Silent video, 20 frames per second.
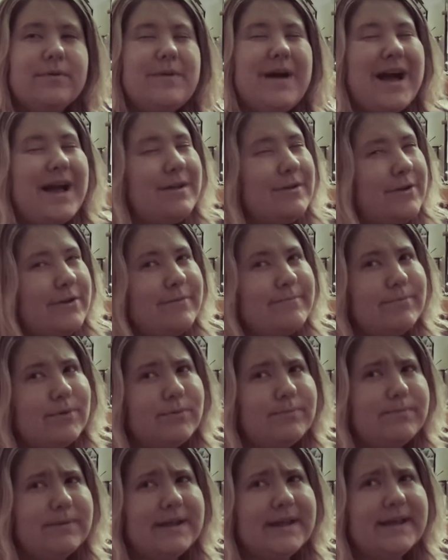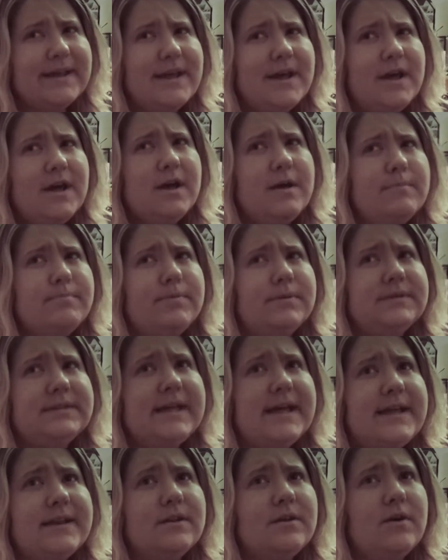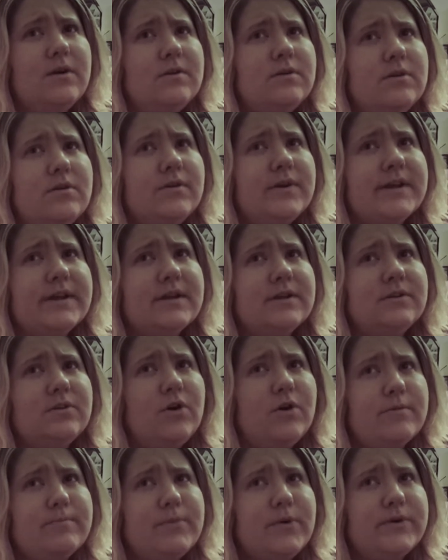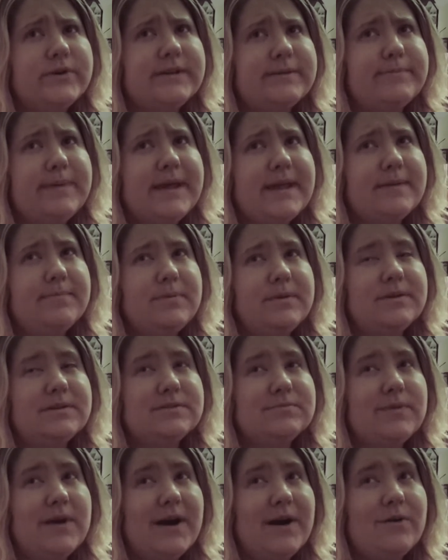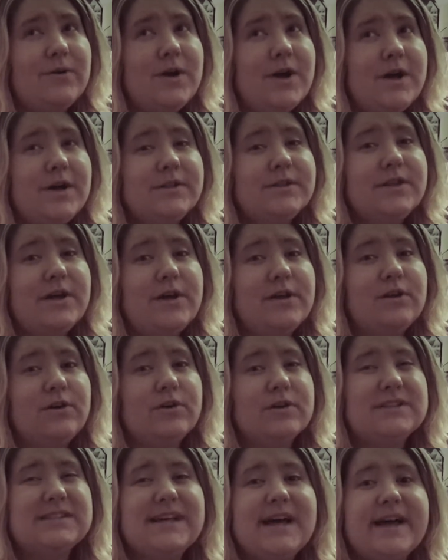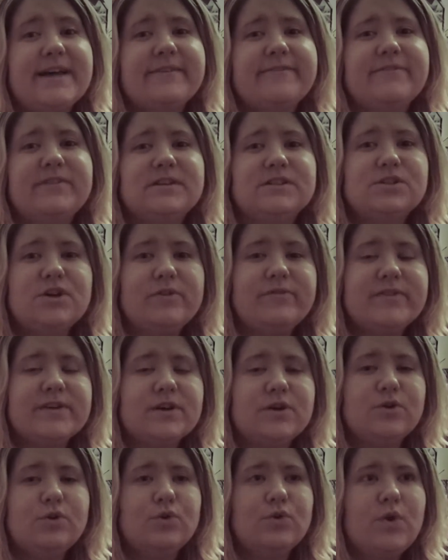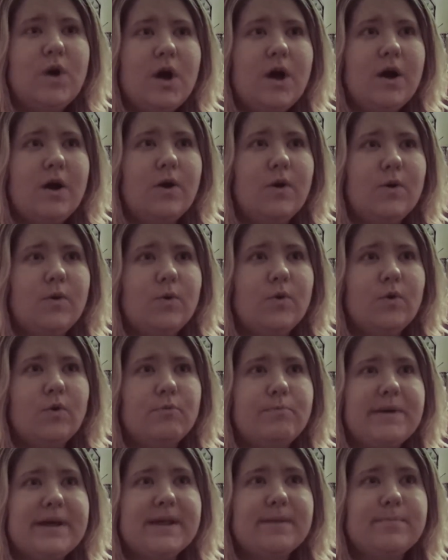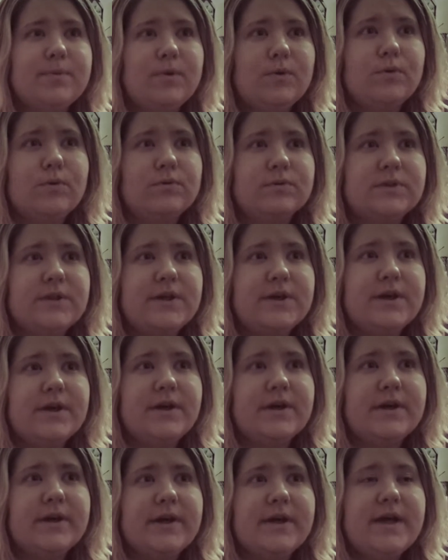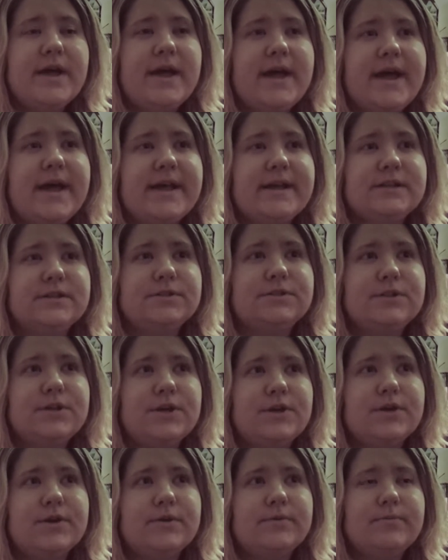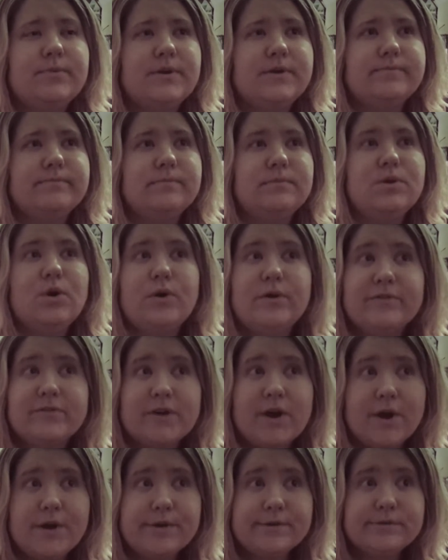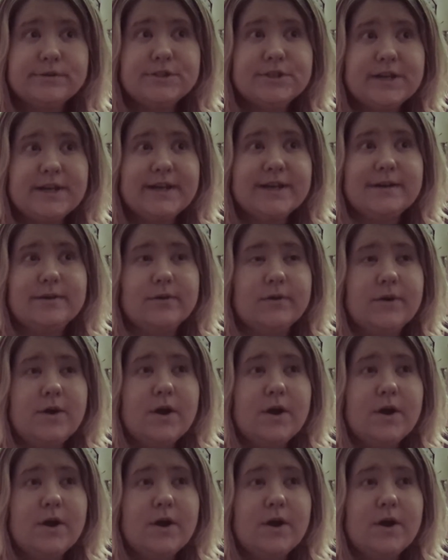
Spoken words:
outgoing bubbly, but then I like minded people as well that are like, say, philosophical, or people that are into life coaching,